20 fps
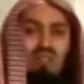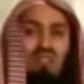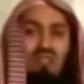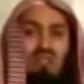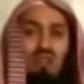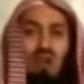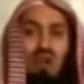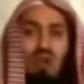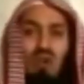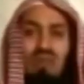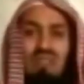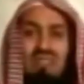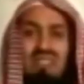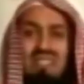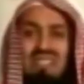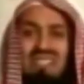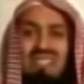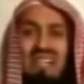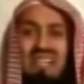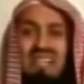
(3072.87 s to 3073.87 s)
there was no
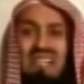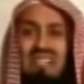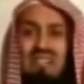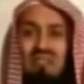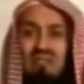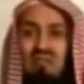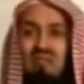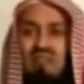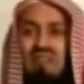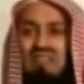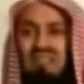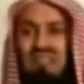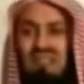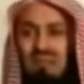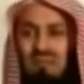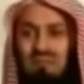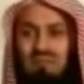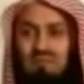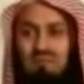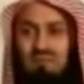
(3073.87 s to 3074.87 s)
decisive
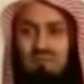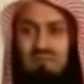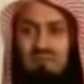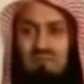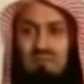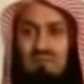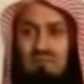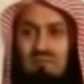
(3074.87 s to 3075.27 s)
victor,